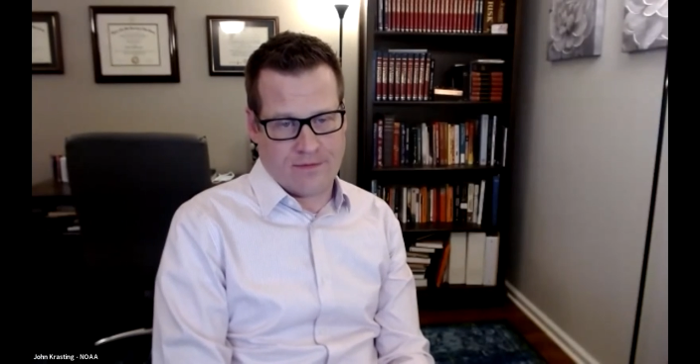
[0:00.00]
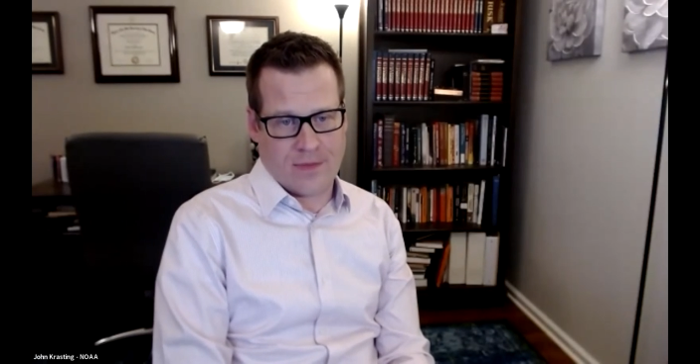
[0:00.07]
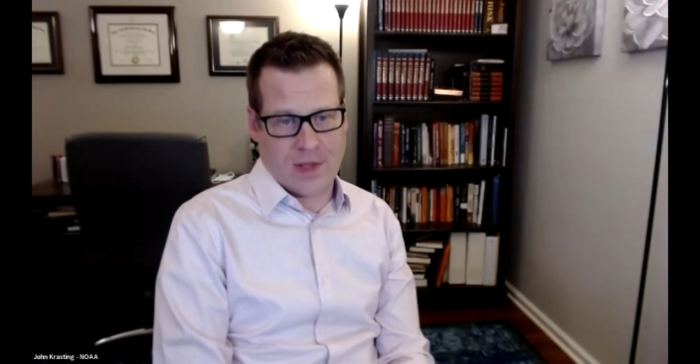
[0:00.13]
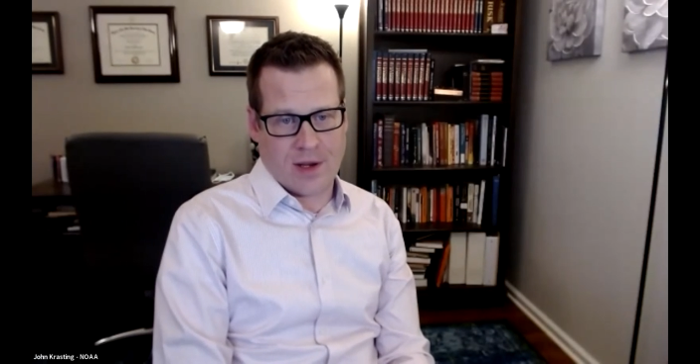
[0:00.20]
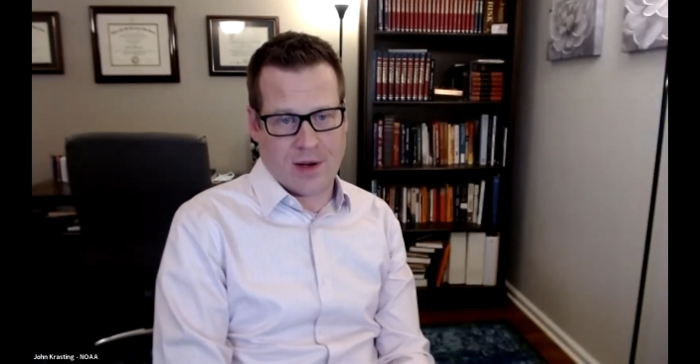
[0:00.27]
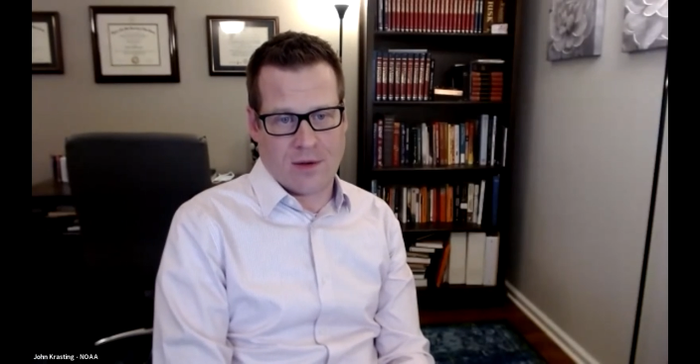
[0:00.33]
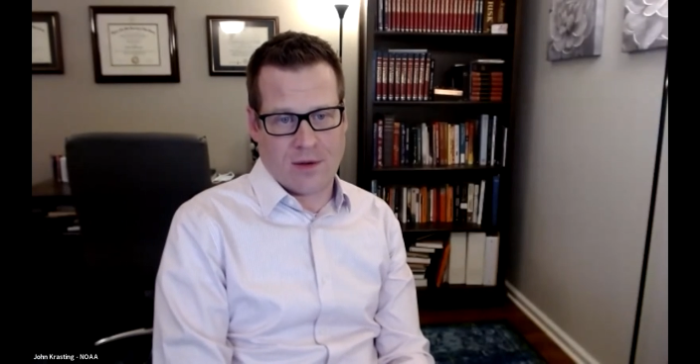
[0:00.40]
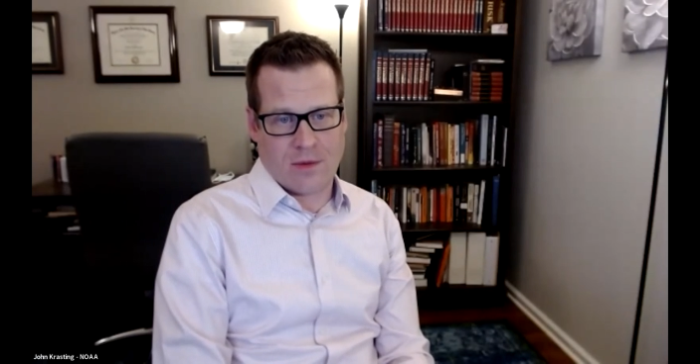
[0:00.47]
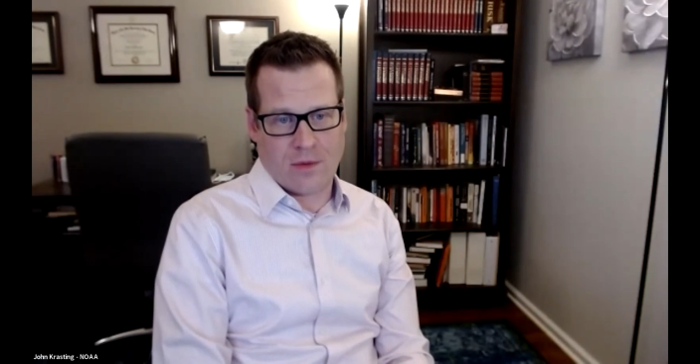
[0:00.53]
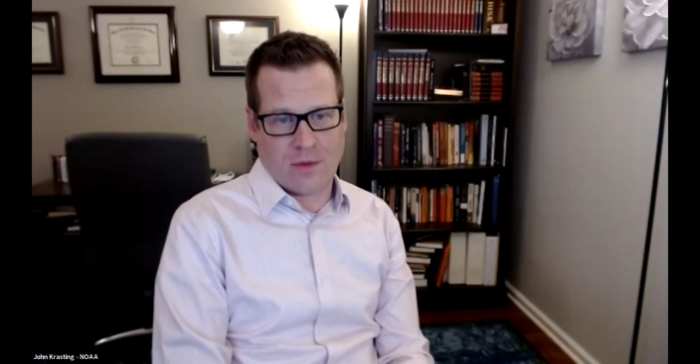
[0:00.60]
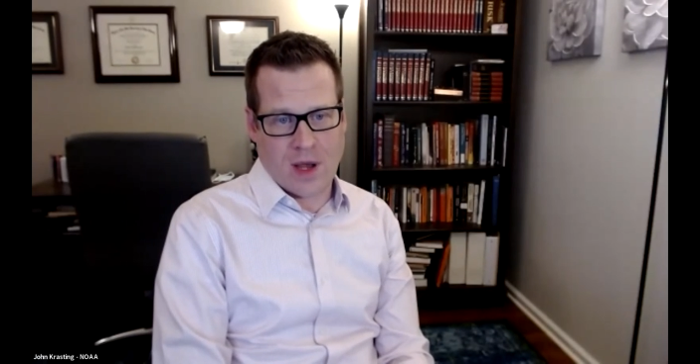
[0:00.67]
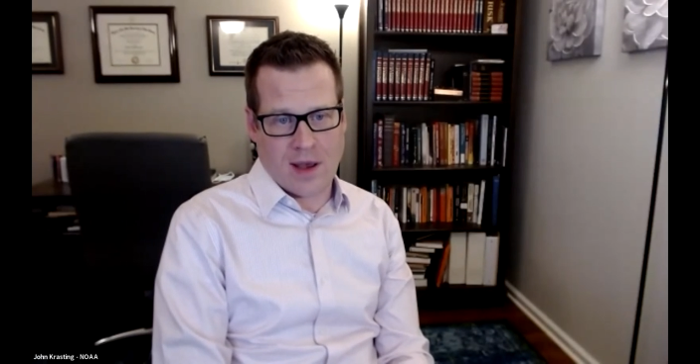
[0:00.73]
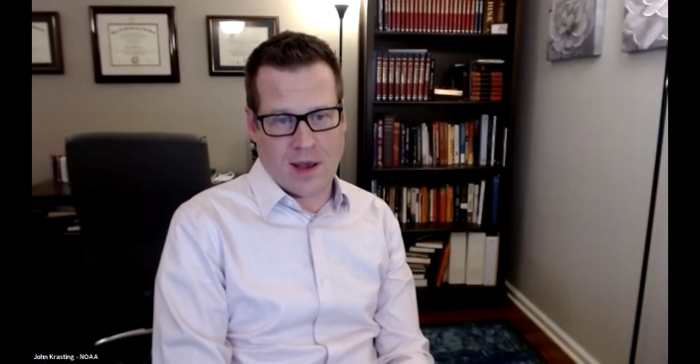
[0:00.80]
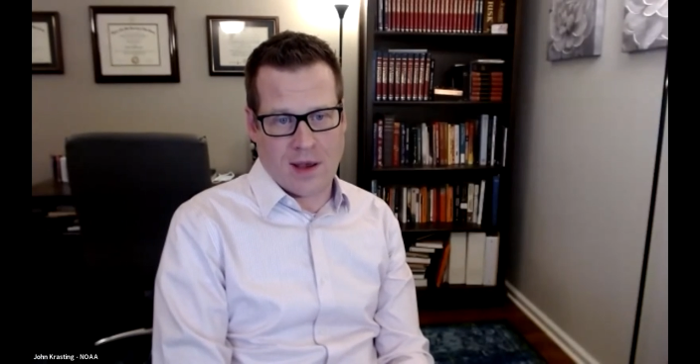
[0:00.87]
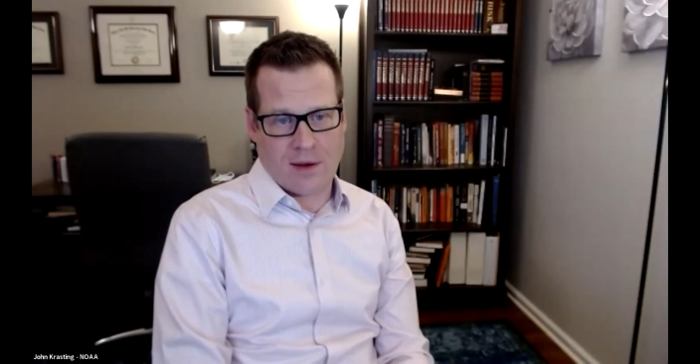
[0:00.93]
You
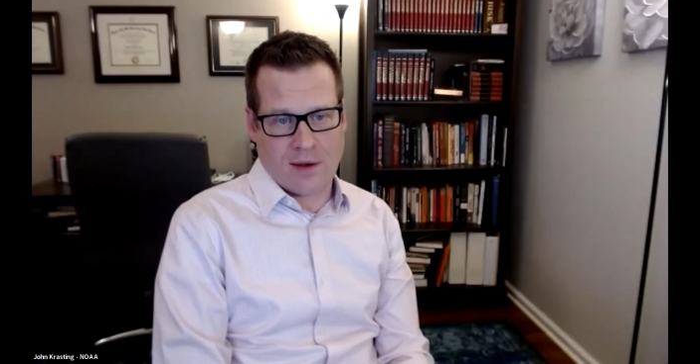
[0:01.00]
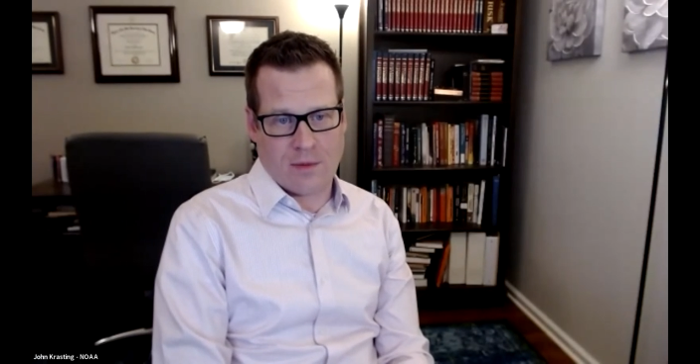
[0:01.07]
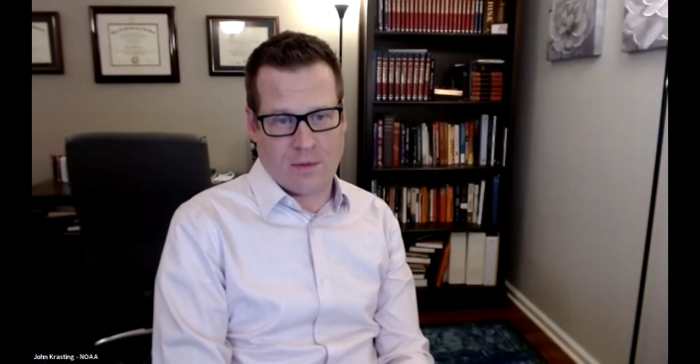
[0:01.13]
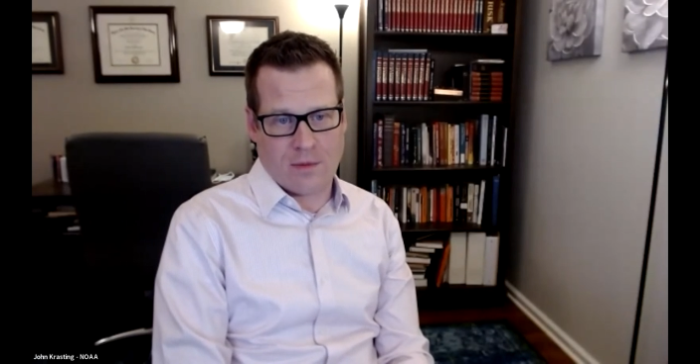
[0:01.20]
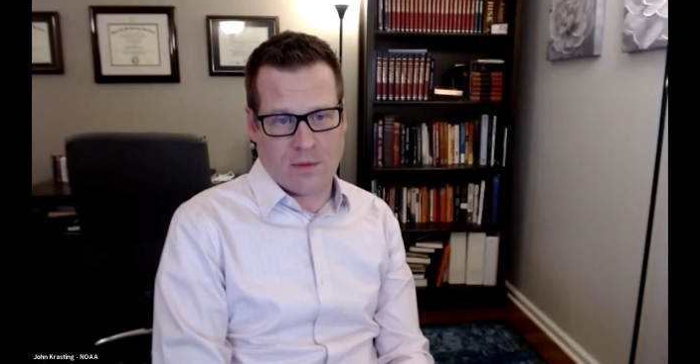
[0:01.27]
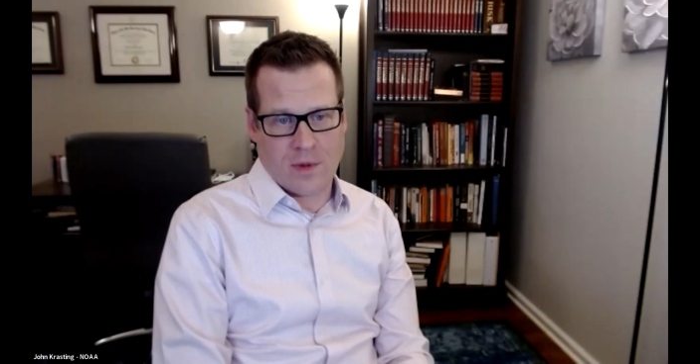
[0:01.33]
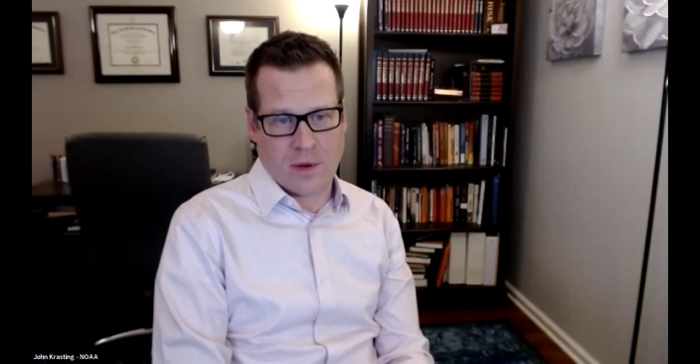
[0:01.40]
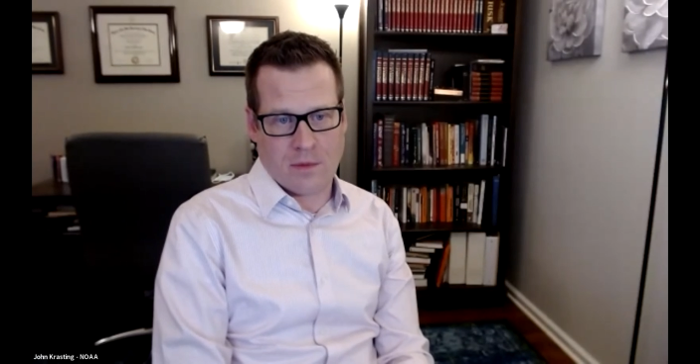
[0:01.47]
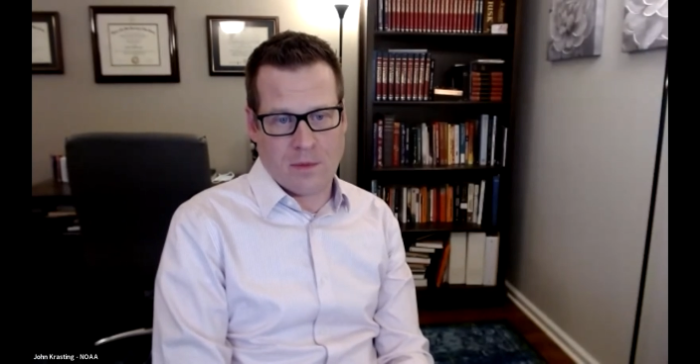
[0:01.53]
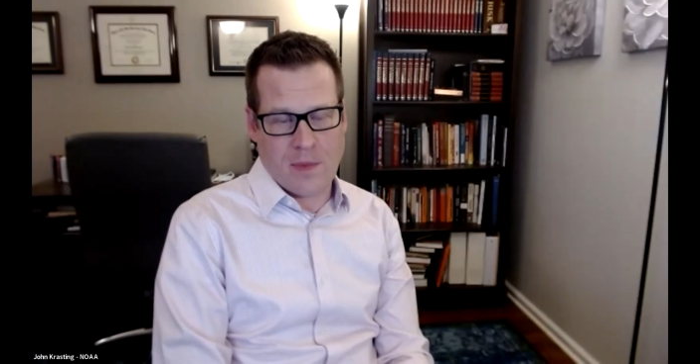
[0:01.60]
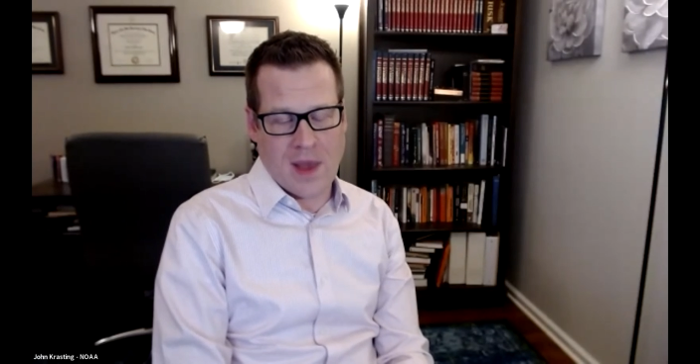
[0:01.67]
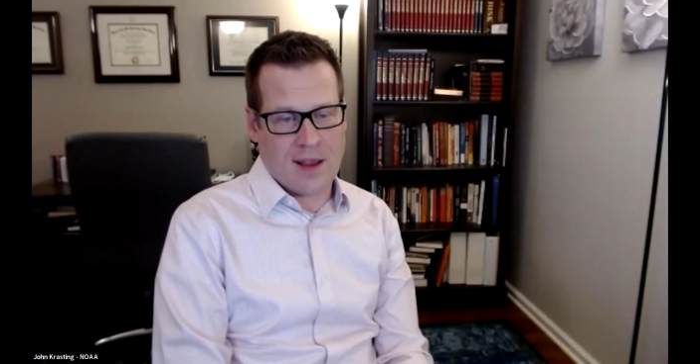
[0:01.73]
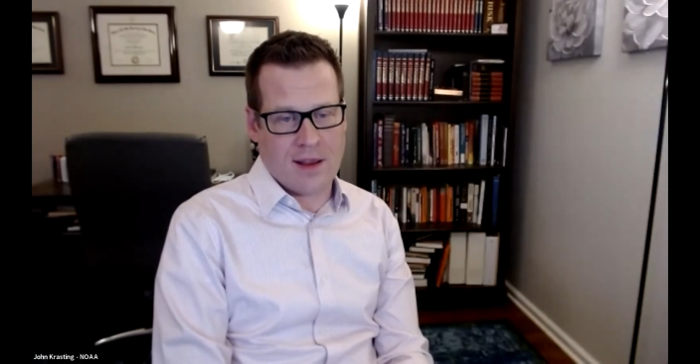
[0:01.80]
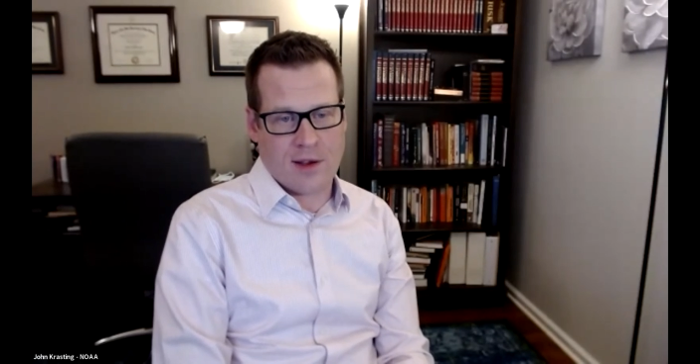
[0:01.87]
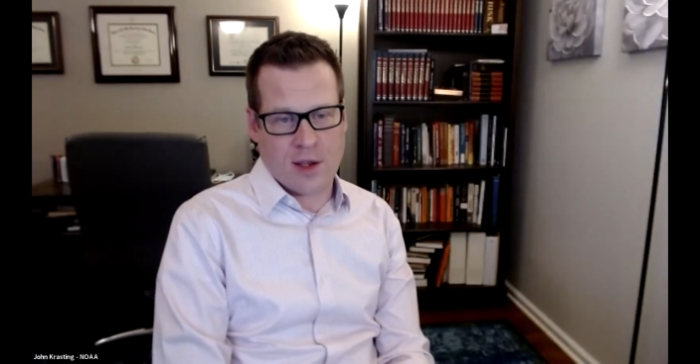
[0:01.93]
know,
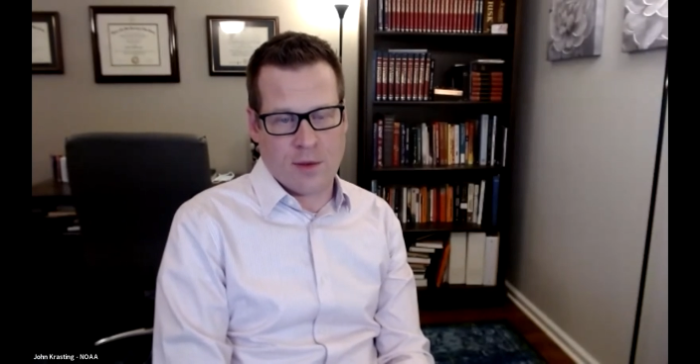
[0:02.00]
many